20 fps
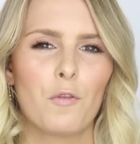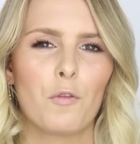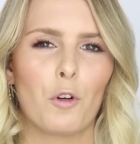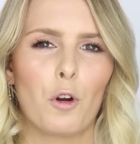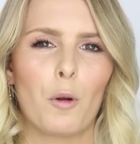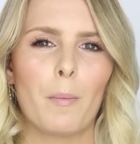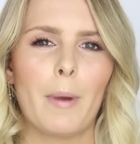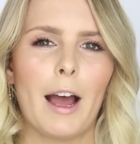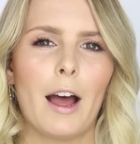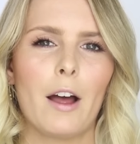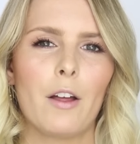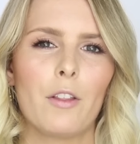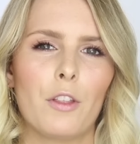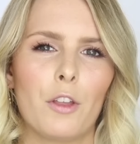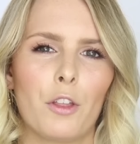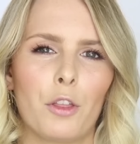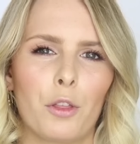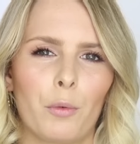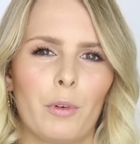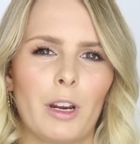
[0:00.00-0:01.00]
for about
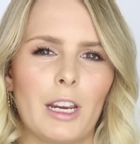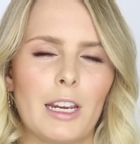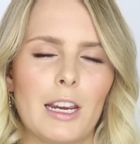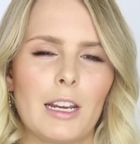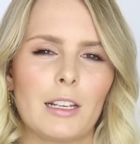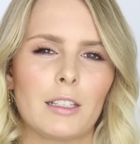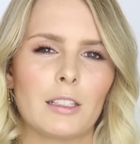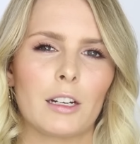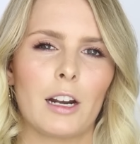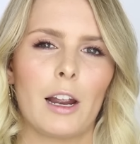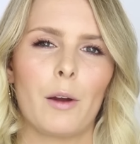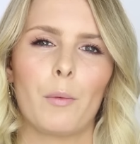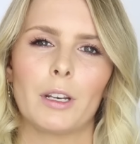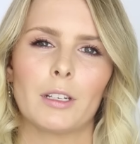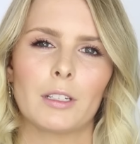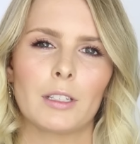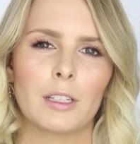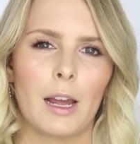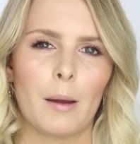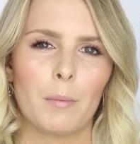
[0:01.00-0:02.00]
the 3 years that I
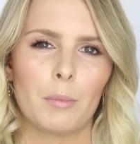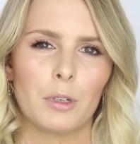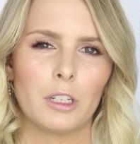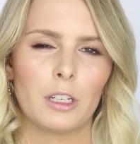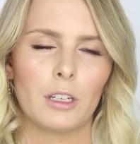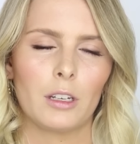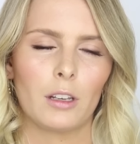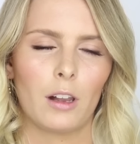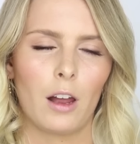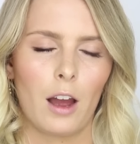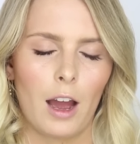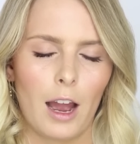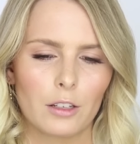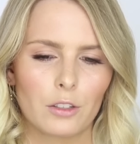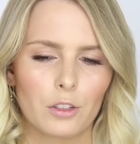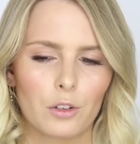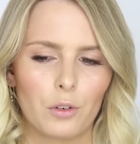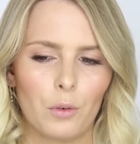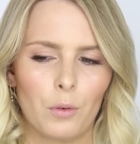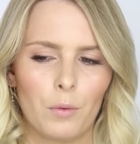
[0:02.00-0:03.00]
went to that particular high
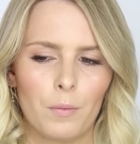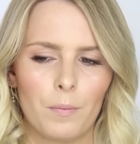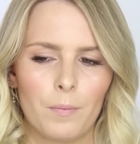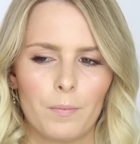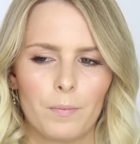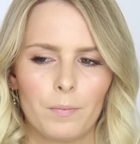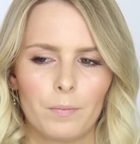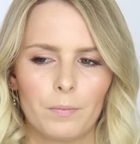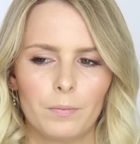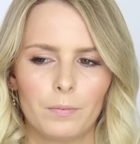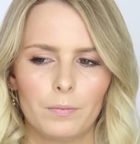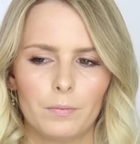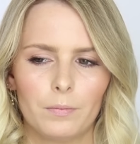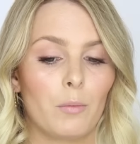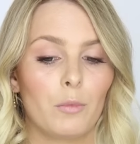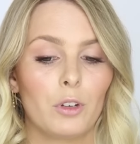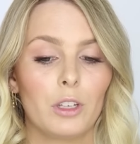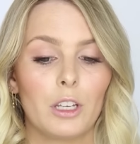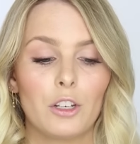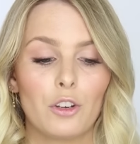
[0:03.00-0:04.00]
school.
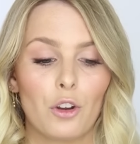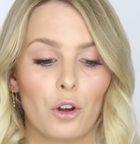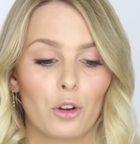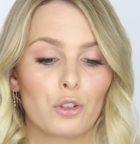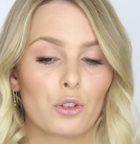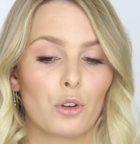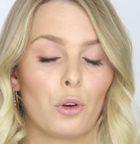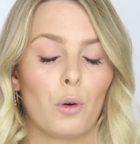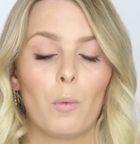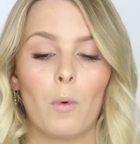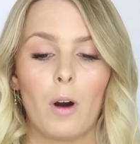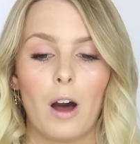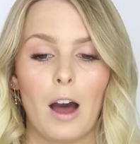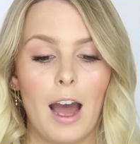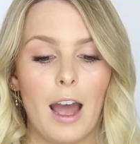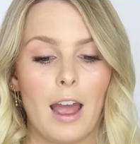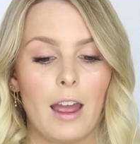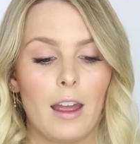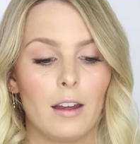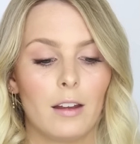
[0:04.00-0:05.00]
I'm really not sure
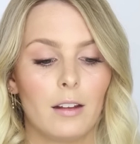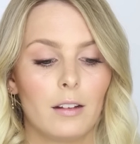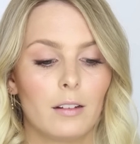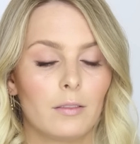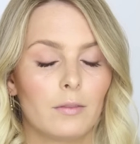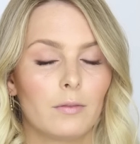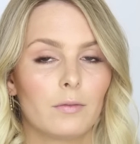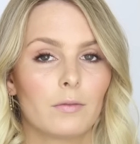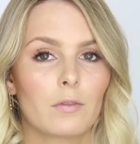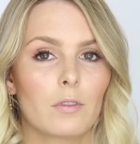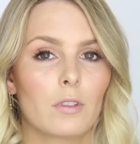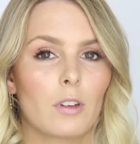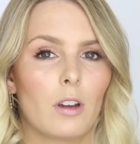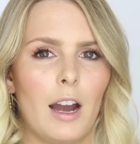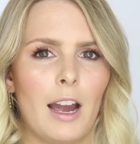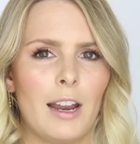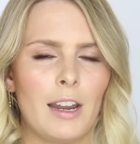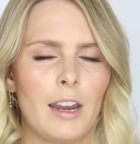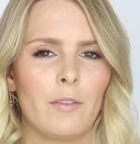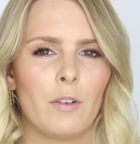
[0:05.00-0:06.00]
why
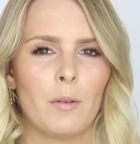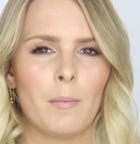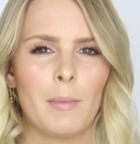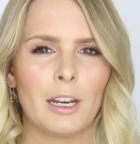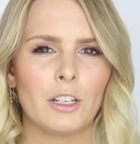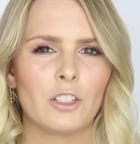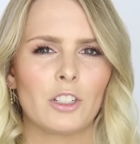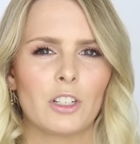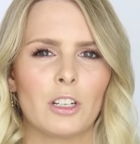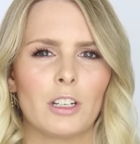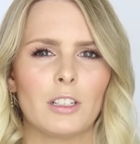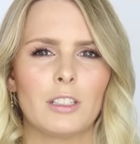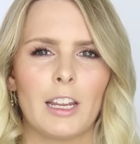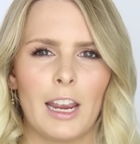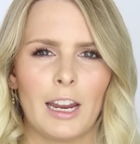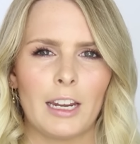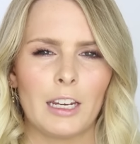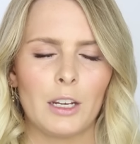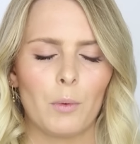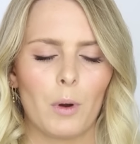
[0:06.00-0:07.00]
I never mentioned it
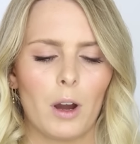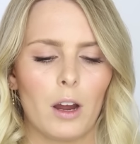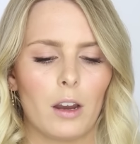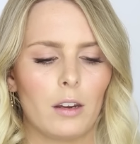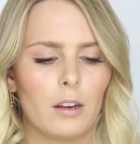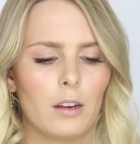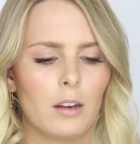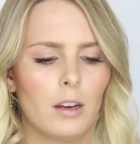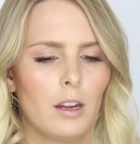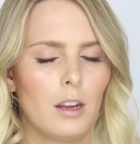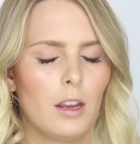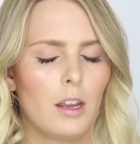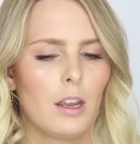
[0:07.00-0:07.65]
to anyone.